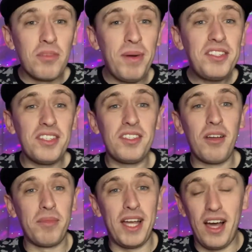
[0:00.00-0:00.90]
to basically
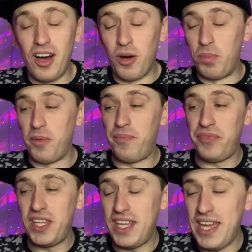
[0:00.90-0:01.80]
sum that up,
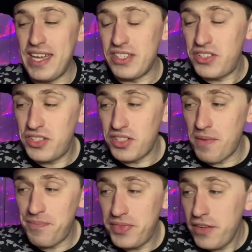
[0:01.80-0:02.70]
it's
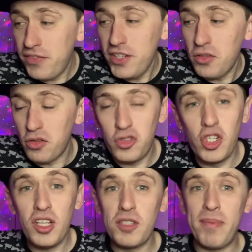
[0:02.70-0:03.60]
definitely not
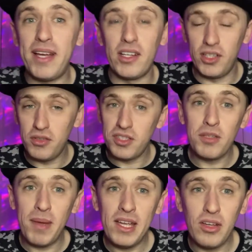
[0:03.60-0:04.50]
just mango. I know it
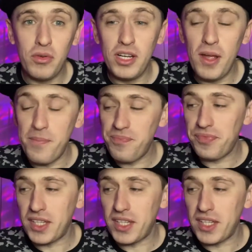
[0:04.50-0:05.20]
says mango in it.